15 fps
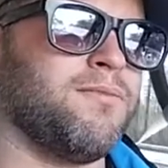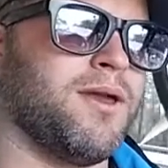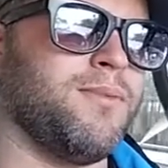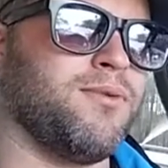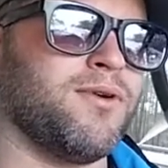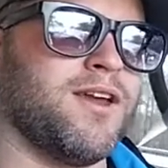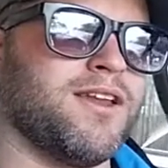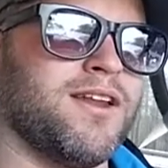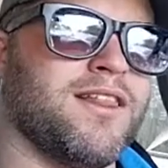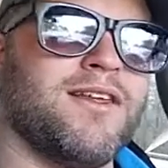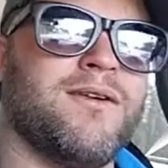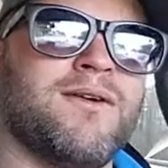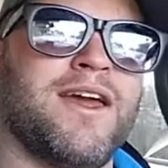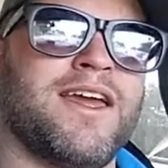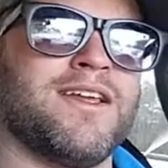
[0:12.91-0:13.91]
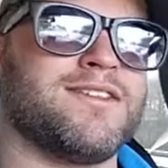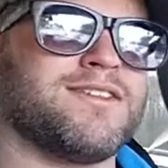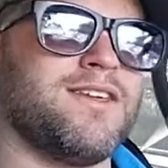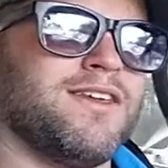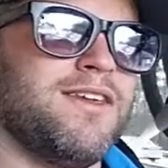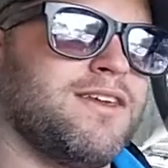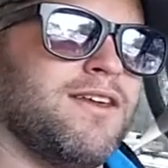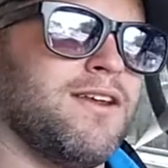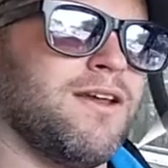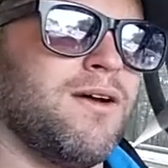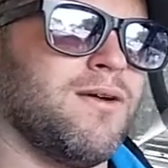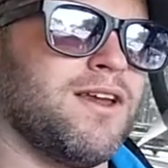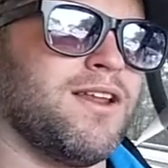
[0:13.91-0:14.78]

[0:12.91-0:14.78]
People getting a little antsy, you know,